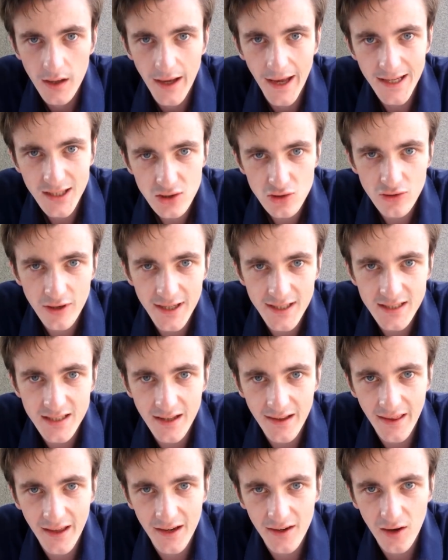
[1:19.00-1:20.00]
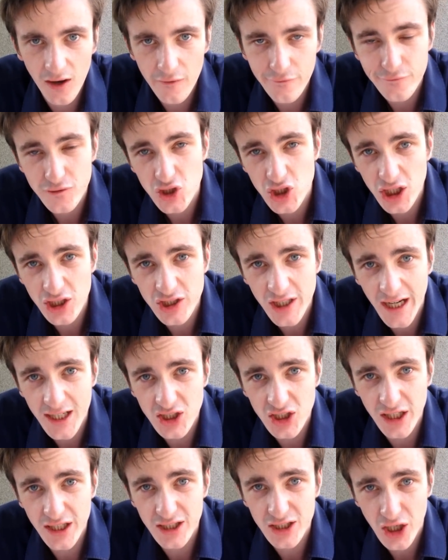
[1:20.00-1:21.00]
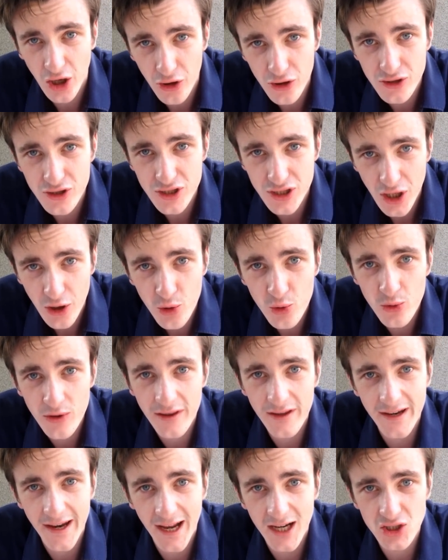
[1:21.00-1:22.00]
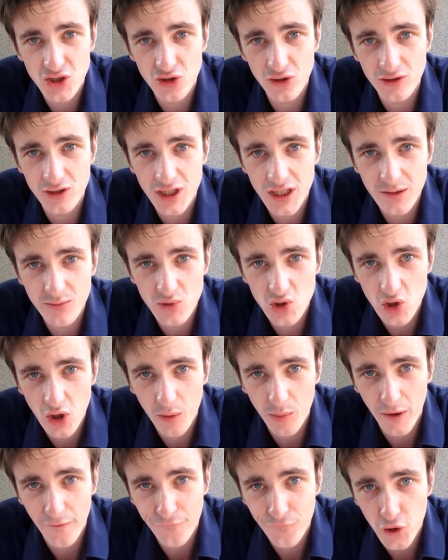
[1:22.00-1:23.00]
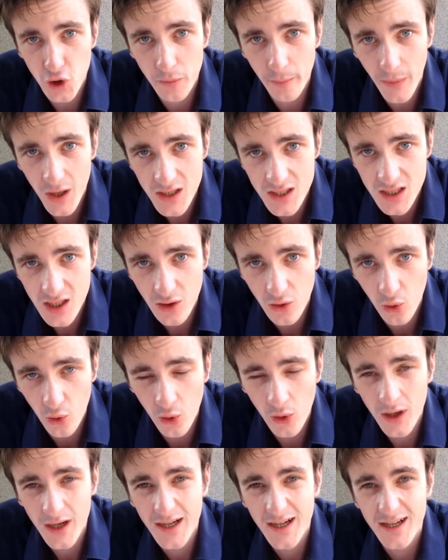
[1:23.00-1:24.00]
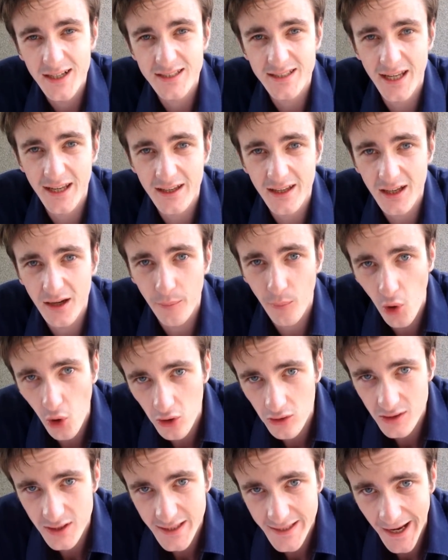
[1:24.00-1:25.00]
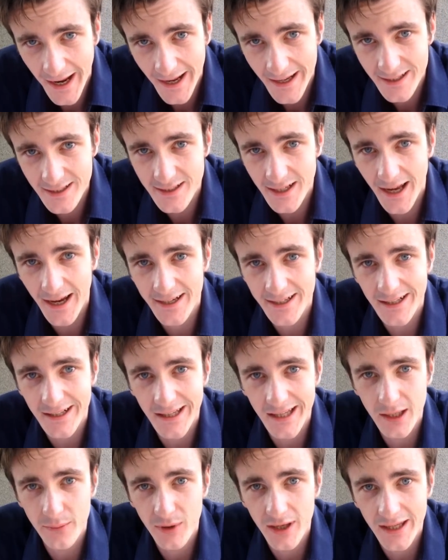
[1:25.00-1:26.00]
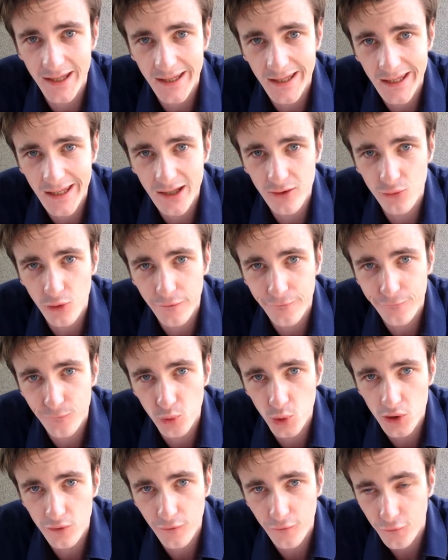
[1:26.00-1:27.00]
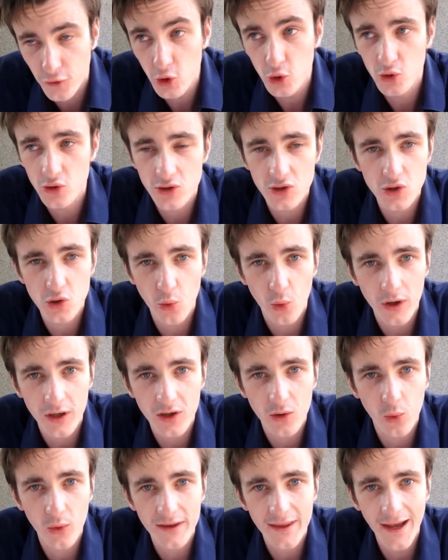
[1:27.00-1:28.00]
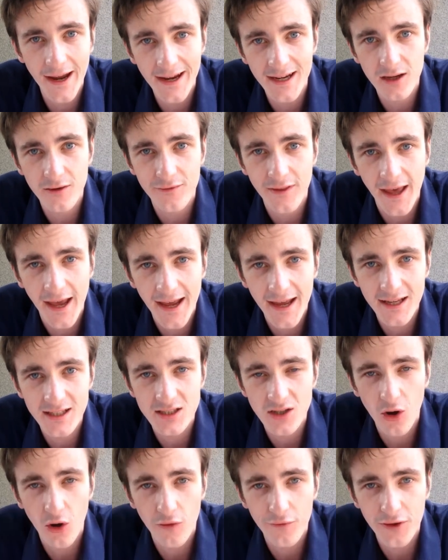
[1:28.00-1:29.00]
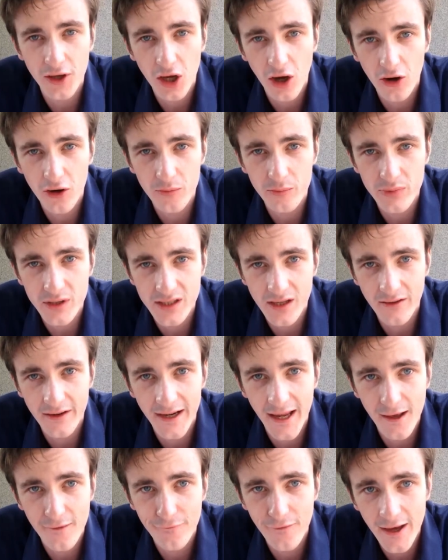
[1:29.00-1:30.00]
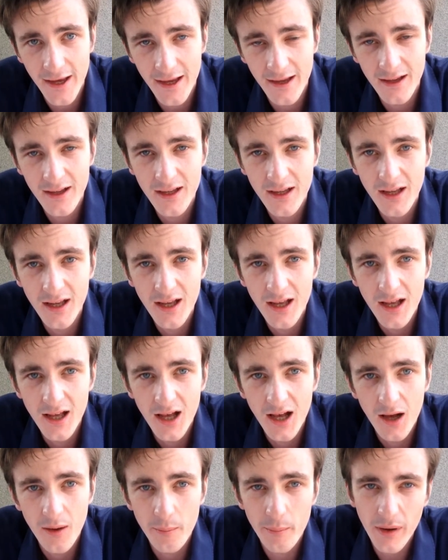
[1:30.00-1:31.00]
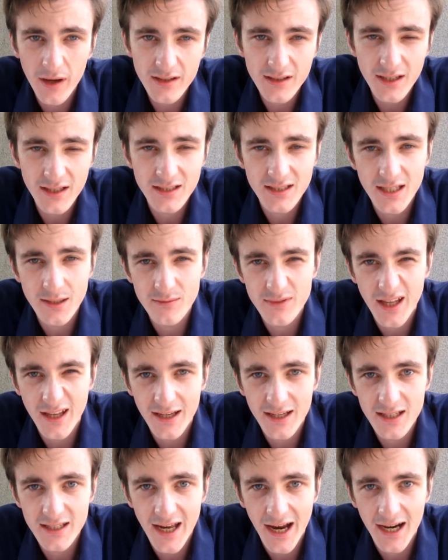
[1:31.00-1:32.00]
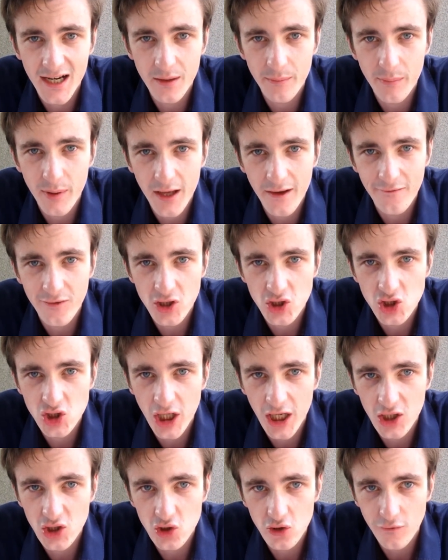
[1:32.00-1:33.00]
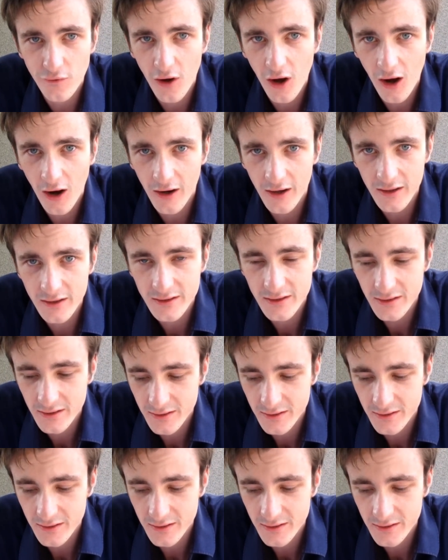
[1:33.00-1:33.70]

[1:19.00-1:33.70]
Interestingly enough, Tite actually turned down the national team job a few months ago, taking a moral stand and claiming he would refuse to work with any of the heads of the current Brazilian FA, but it seems like he's had a bit of a change of heart.